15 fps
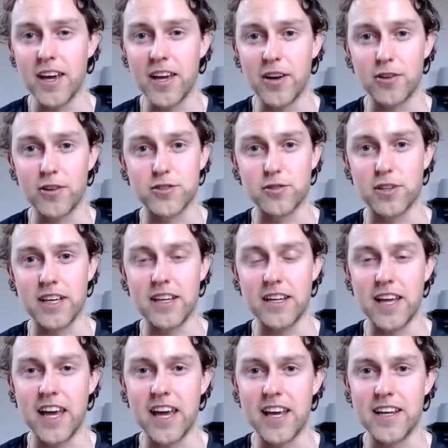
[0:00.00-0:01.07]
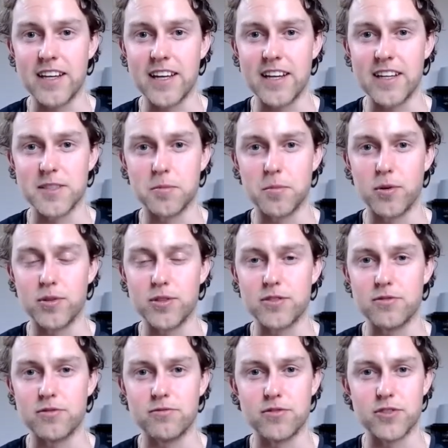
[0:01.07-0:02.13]
It also can aid in, I suppose,
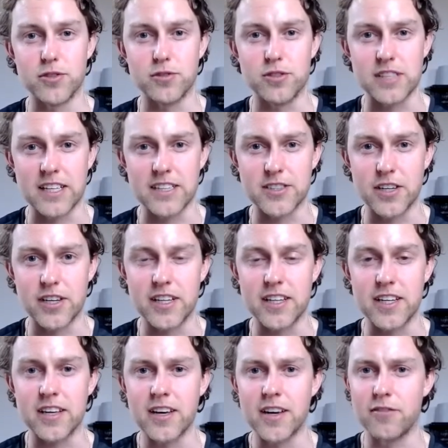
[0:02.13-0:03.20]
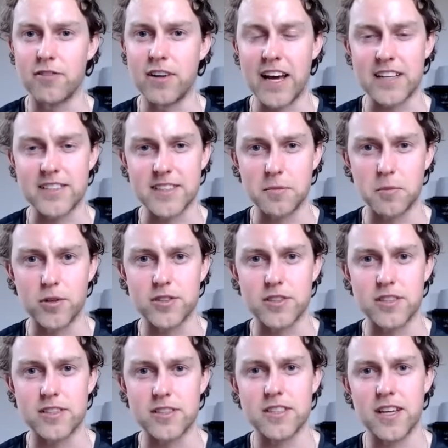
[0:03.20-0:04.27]
reduced anxiety, relaxing
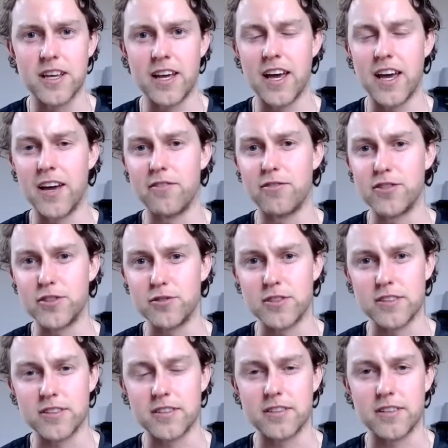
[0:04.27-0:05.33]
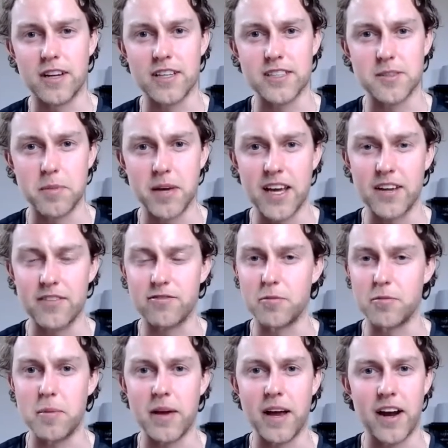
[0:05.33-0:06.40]
muscles, reducing the likes of pain
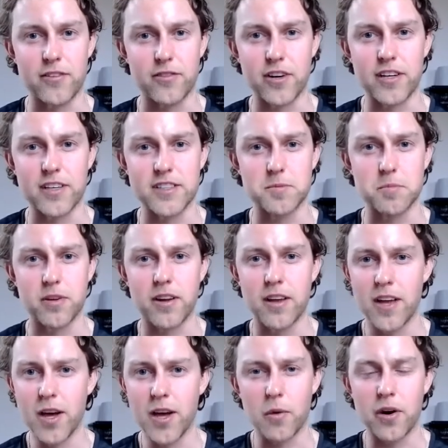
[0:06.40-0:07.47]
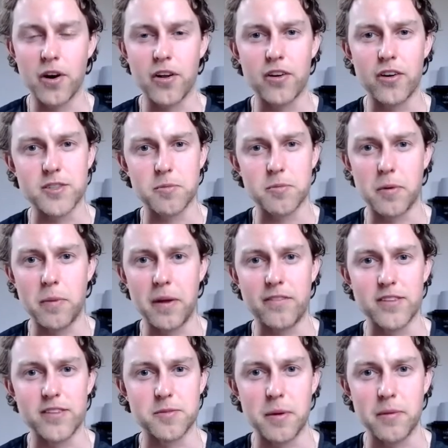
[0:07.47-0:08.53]
from maybe arthritis. But what are the other some of the
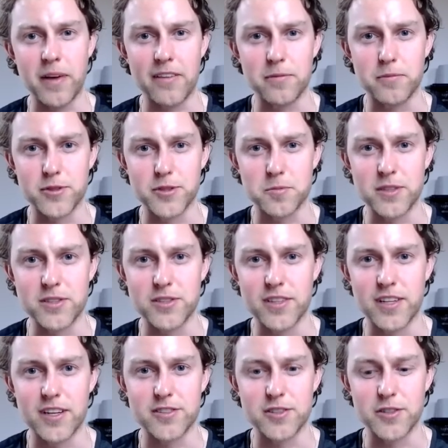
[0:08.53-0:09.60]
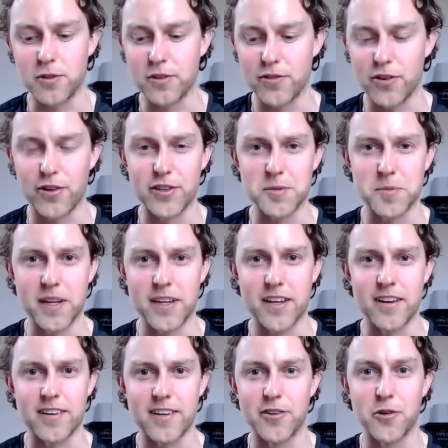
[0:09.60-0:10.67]
benefits that maybe haven't just mentioned there, so you can further expand
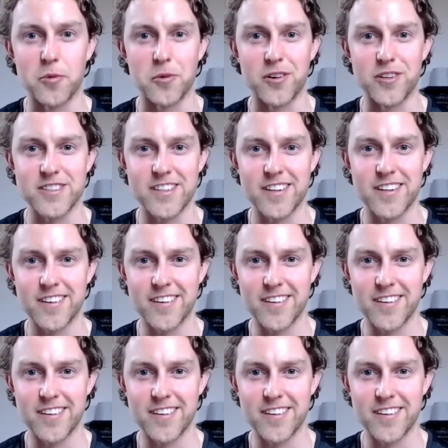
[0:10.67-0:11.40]
on it in your own words?